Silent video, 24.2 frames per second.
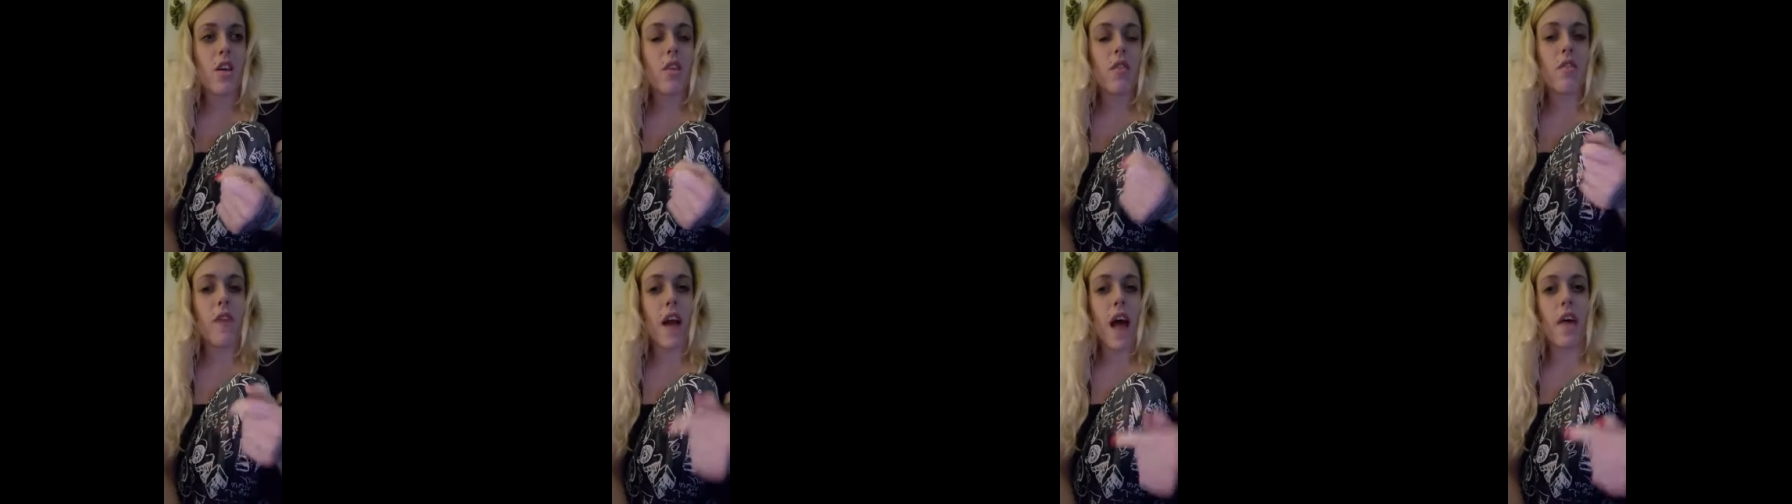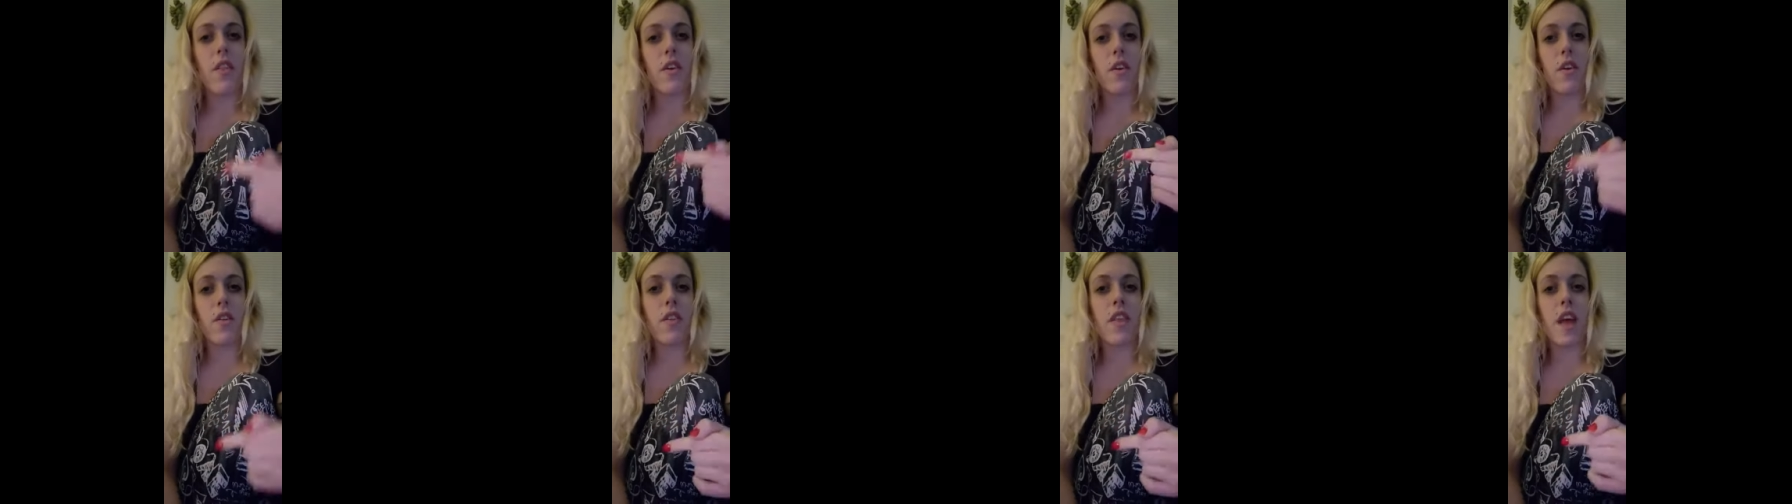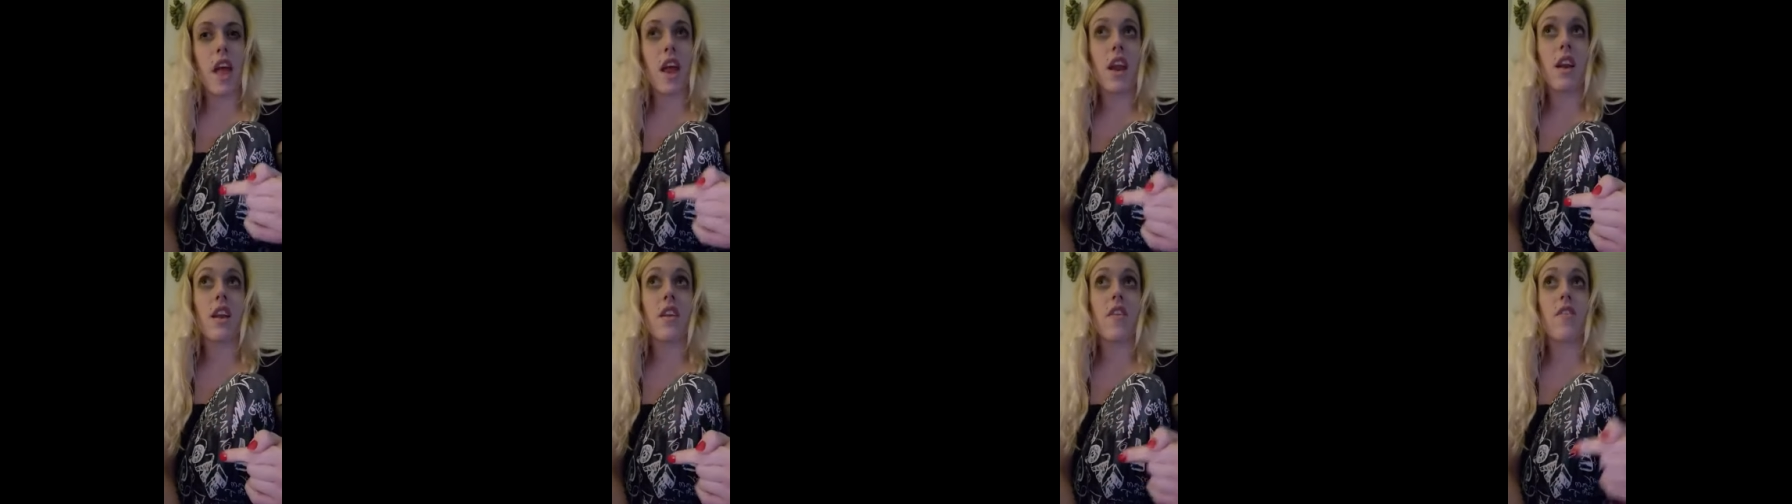rather
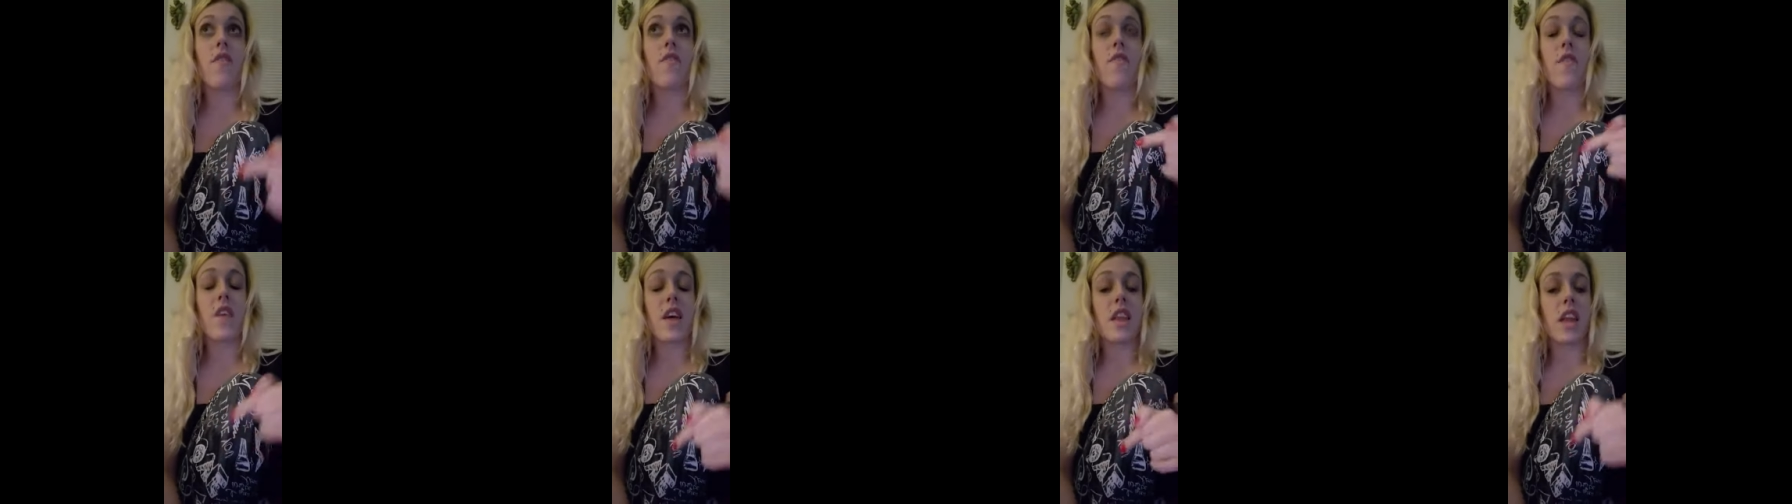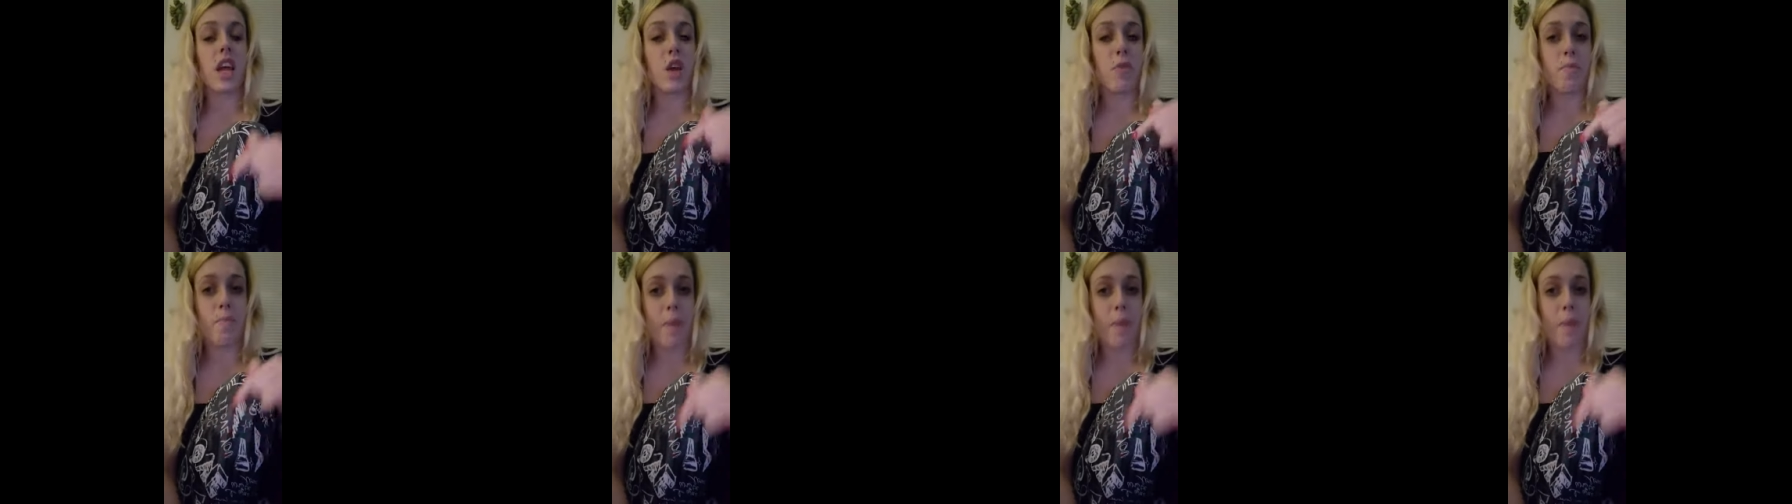than feeling